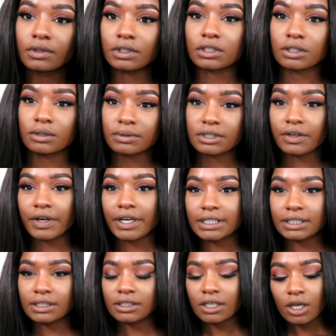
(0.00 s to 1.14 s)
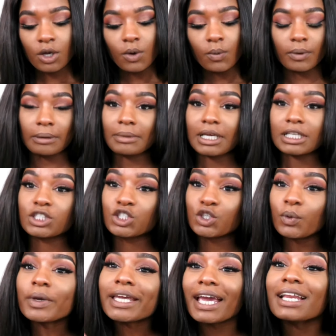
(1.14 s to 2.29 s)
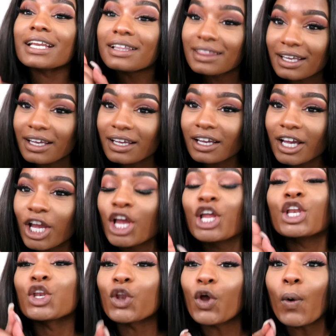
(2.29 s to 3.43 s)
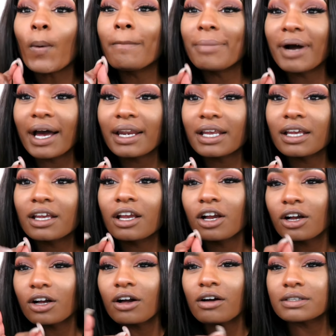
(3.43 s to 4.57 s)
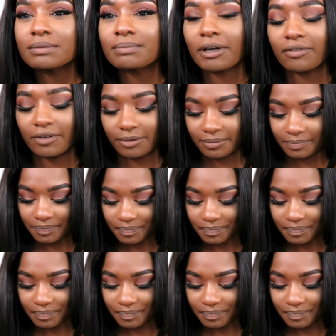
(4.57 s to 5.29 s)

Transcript: You know what's crazy? When I'm not doing anything, nobody calls my phone.